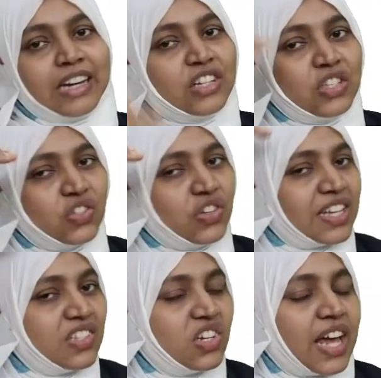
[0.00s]
It is
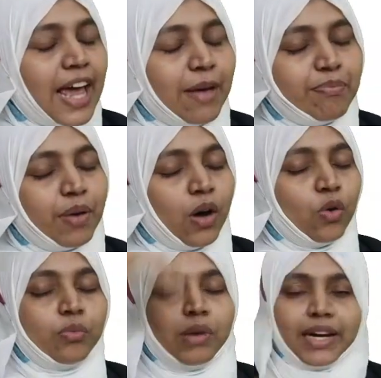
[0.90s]
just
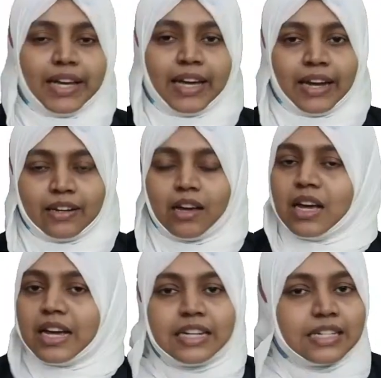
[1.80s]
above my head.
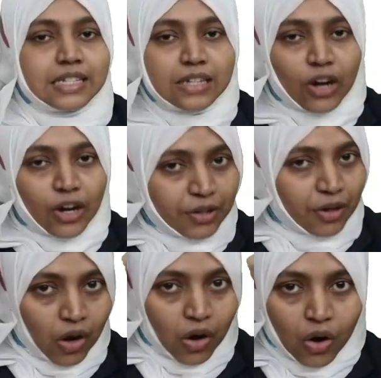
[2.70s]
It is not
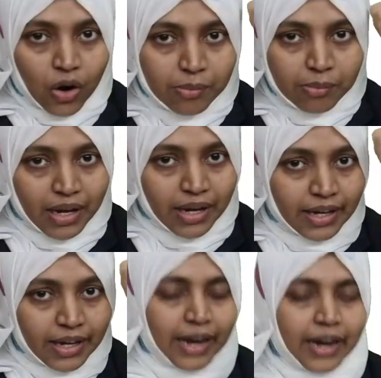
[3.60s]
on my
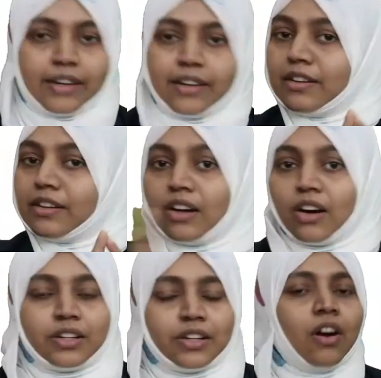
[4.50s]
head.
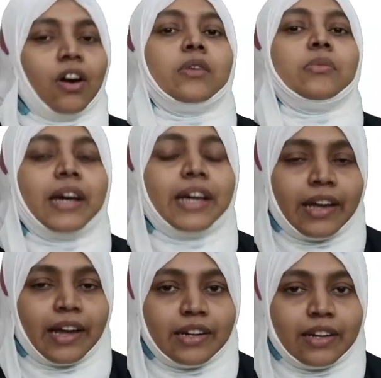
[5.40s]
Not on my
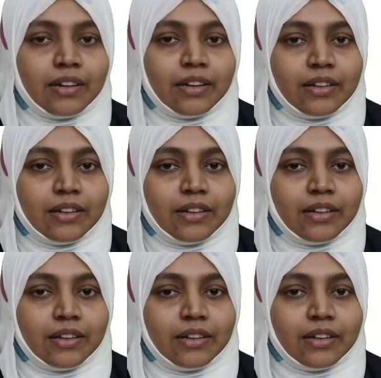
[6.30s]
head.